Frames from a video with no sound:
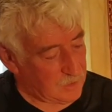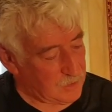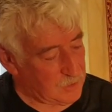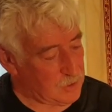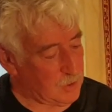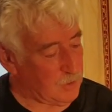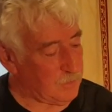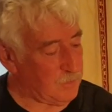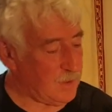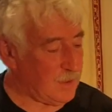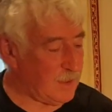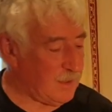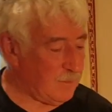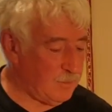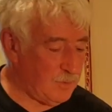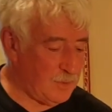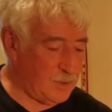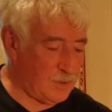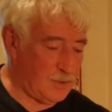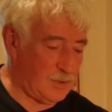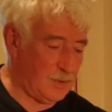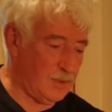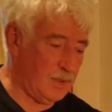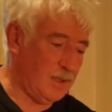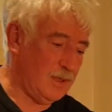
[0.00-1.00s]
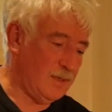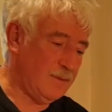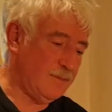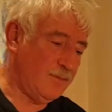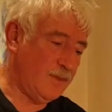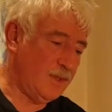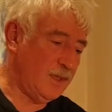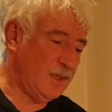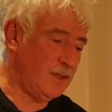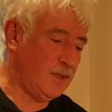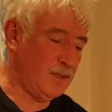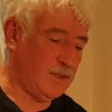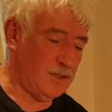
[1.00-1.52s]
something in between
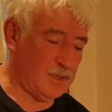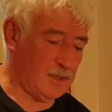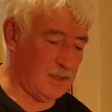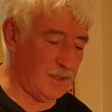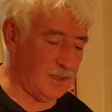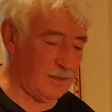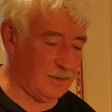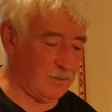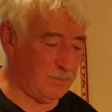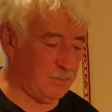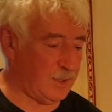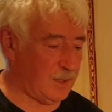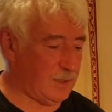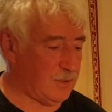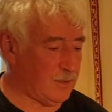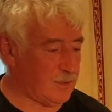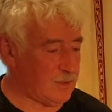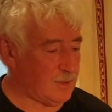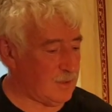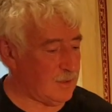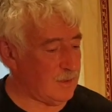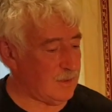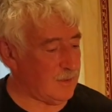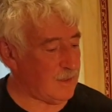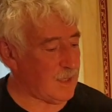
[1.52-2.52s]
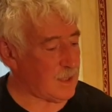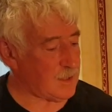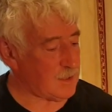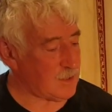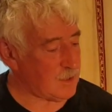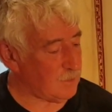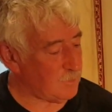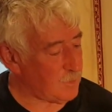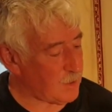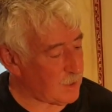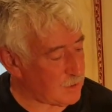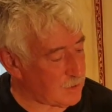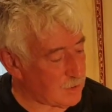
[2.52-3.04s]
those two because that's
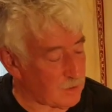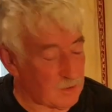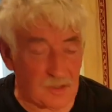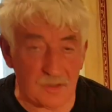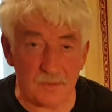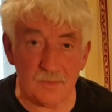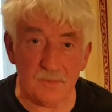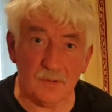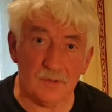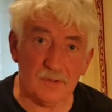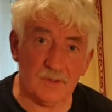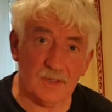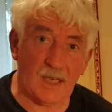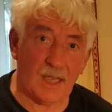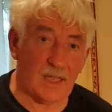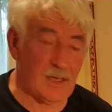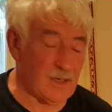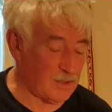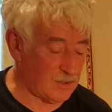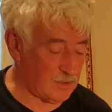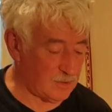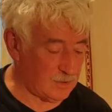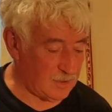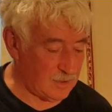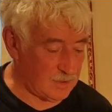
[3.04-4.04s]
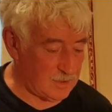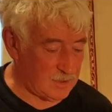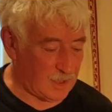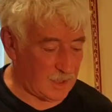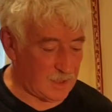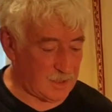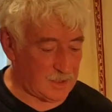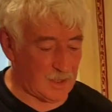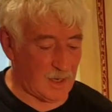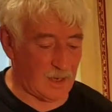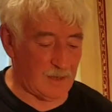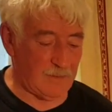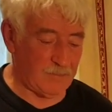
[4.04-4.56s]
a bit too small to get in sort of
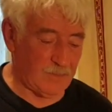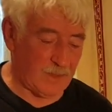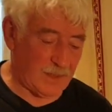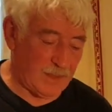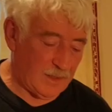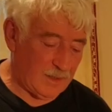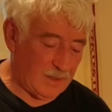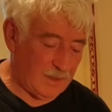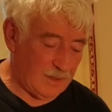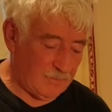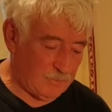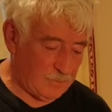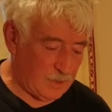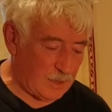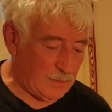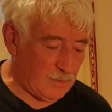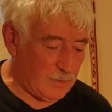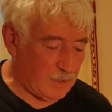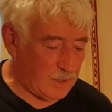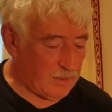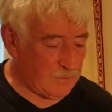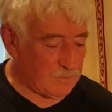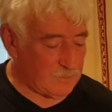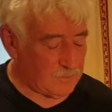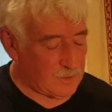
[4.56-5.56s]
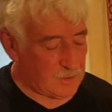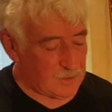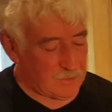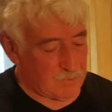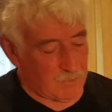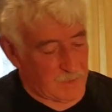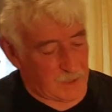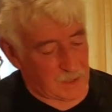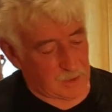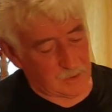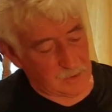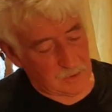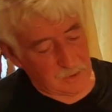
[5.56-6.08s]
data. yeah. But I want to
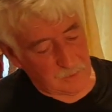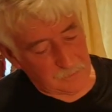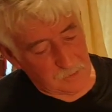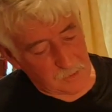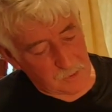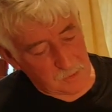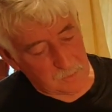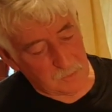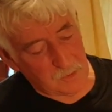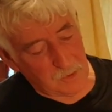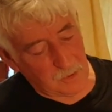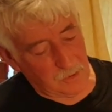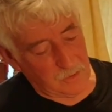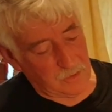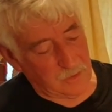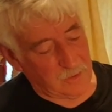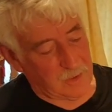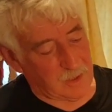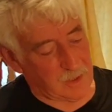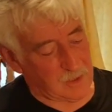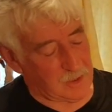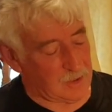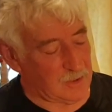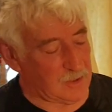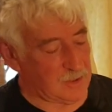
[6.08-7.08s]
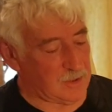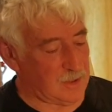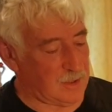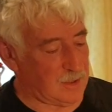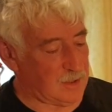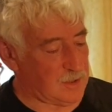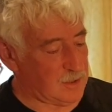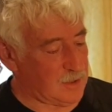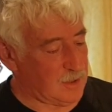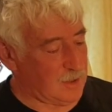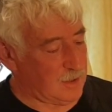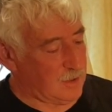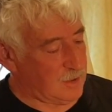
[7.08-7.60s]
make stuff smaller than this because
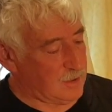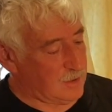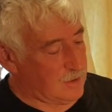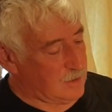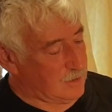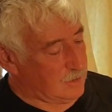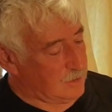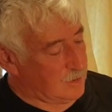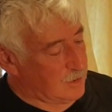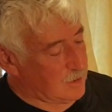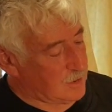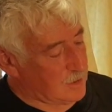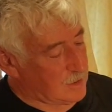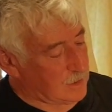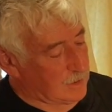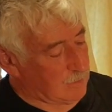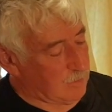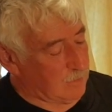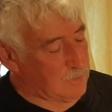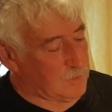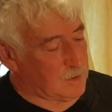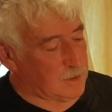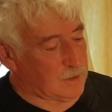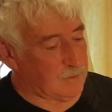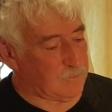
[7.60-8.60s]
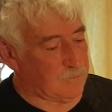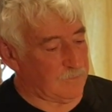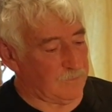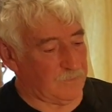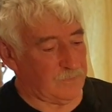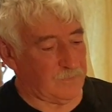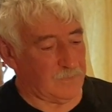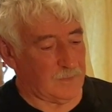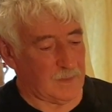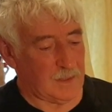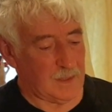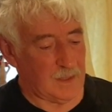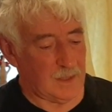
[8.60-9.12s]
it's, it's, still going to. You reckon that one's too
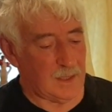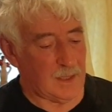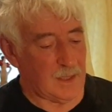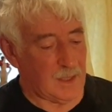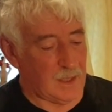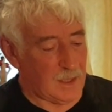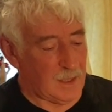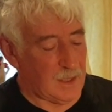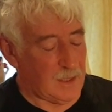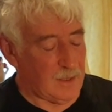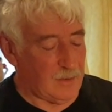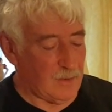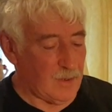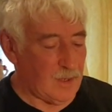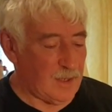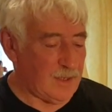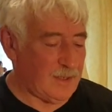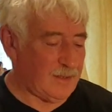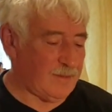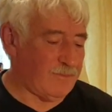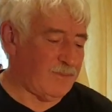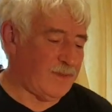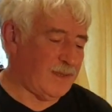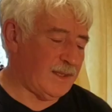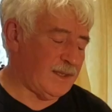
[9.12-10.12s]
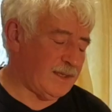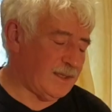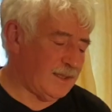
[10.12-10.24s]
big? But